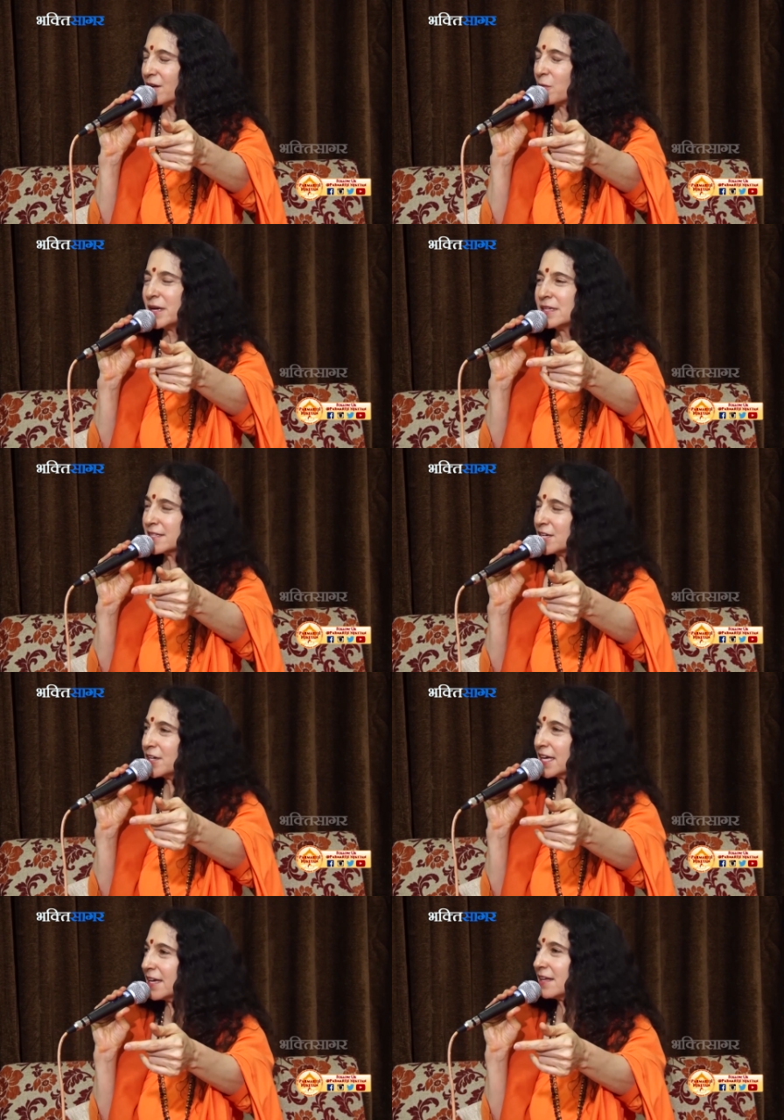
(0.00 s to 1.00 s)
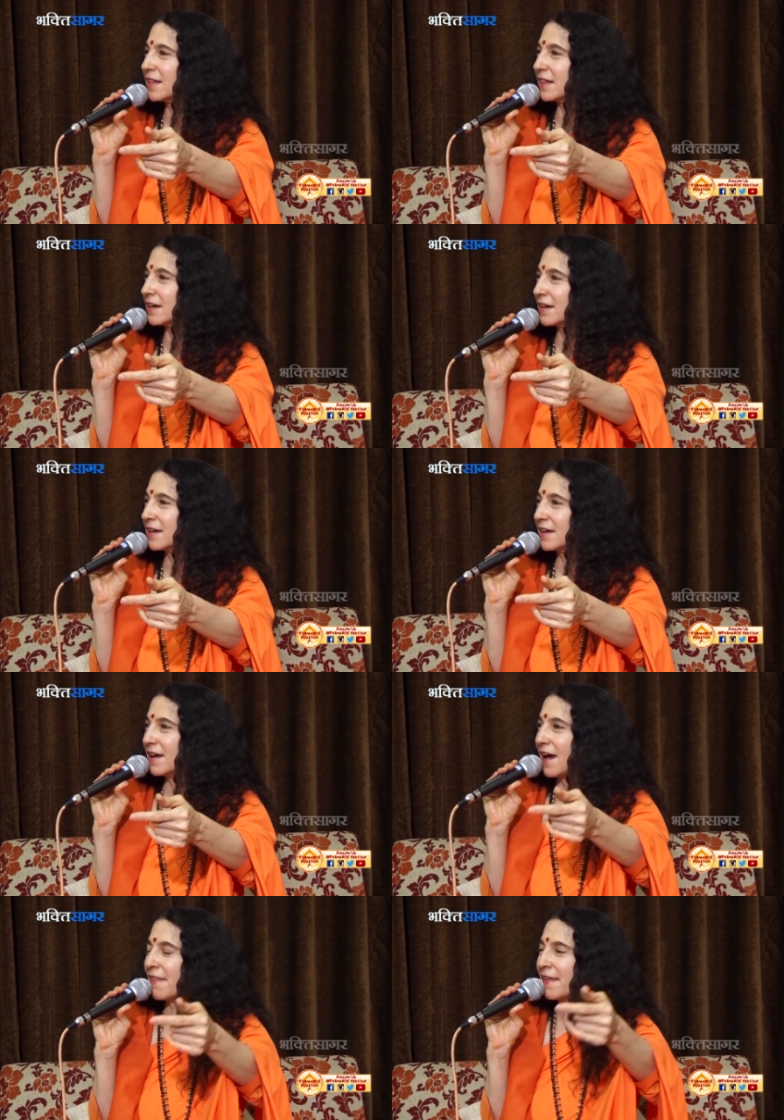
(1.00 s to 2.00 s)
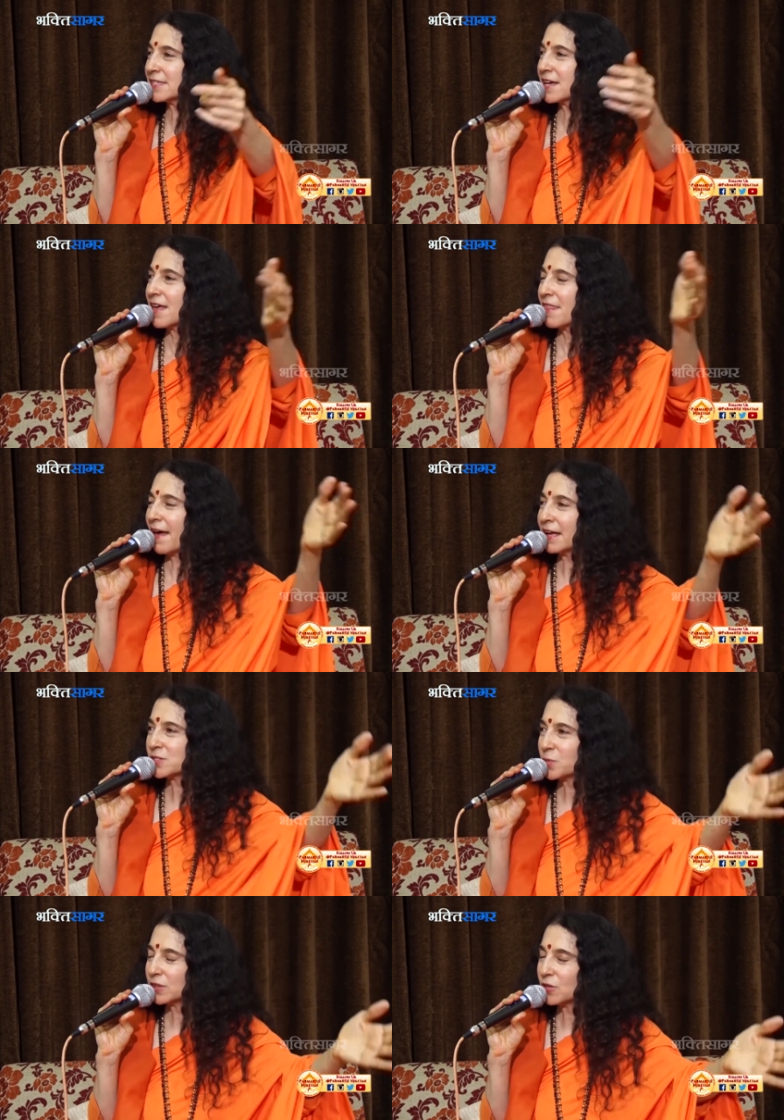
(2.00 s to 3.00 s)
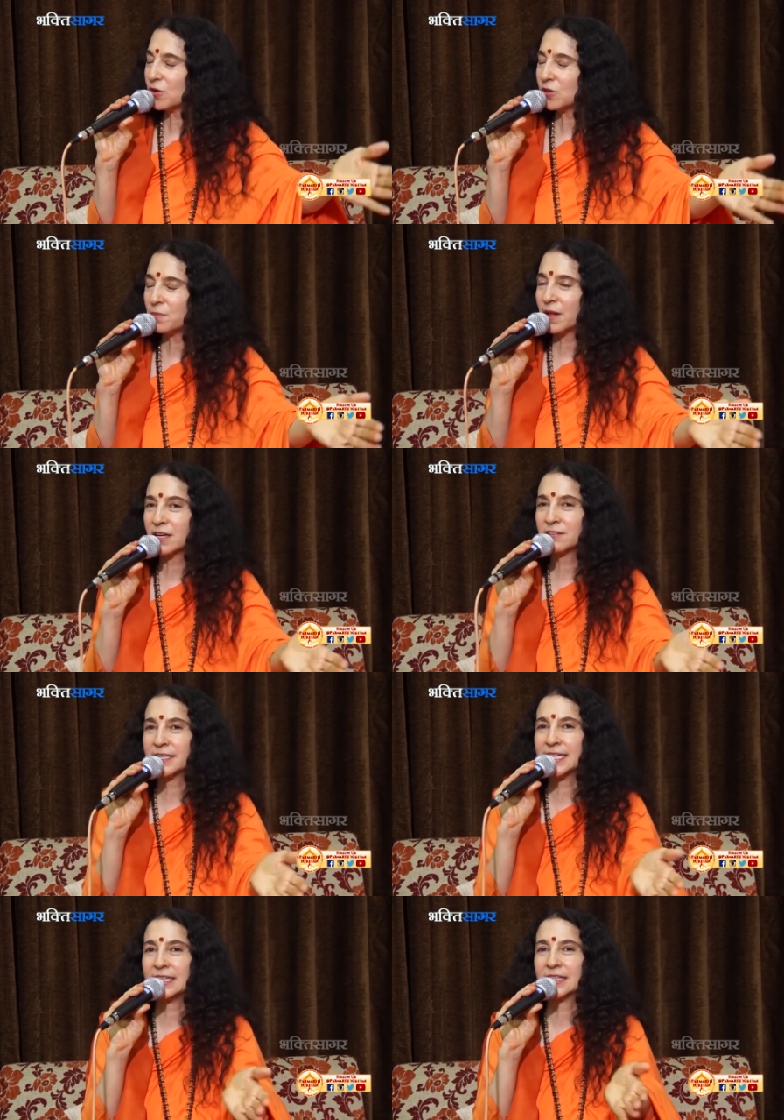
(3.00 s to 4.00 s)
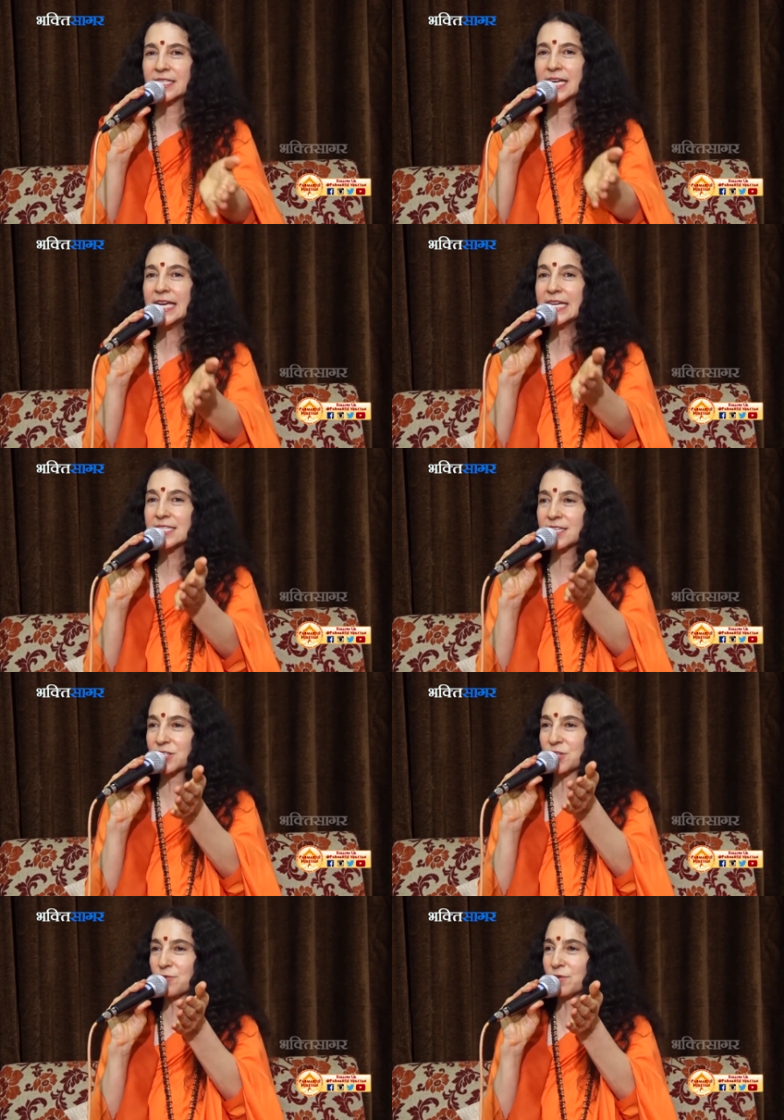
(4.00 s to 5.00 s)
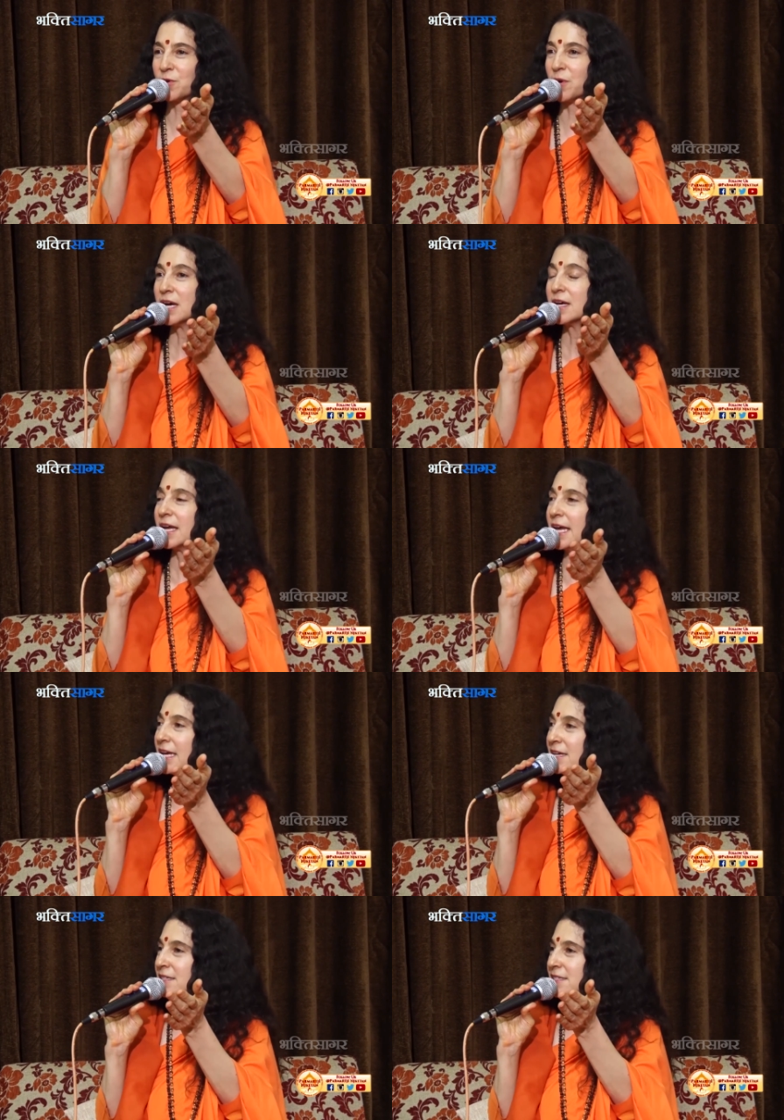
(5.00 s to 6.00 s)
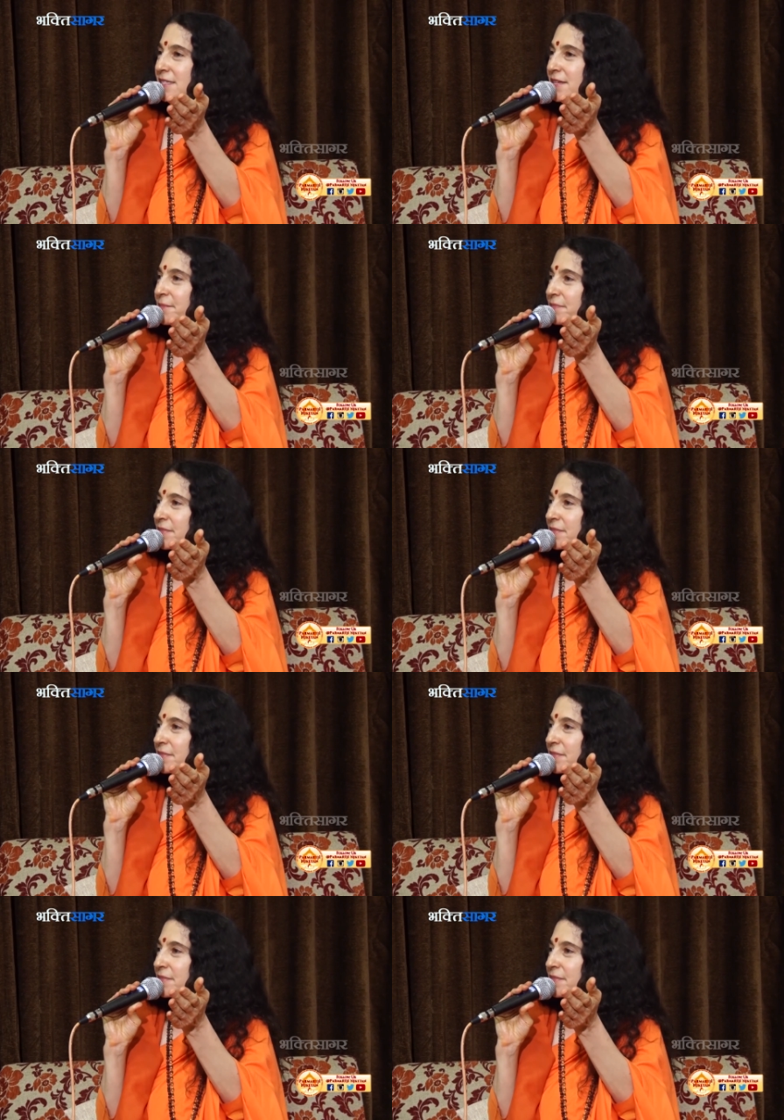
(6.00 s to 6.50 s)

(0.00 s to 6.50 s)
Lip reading: What is there to kill? And that's what the whole Bhagavad Gita takes us through, is